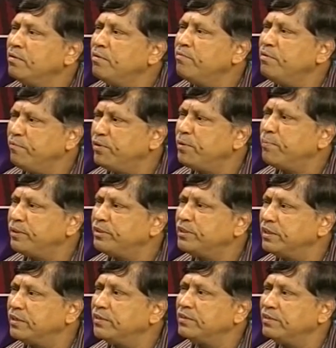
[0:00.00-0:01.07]

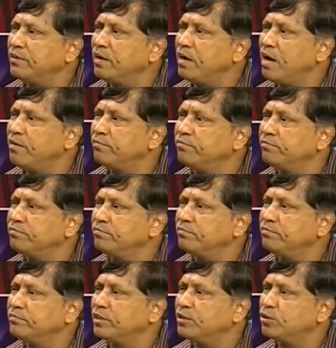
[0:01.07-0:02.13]
50% of
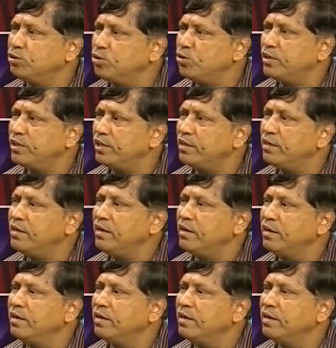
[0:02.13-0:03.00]
the total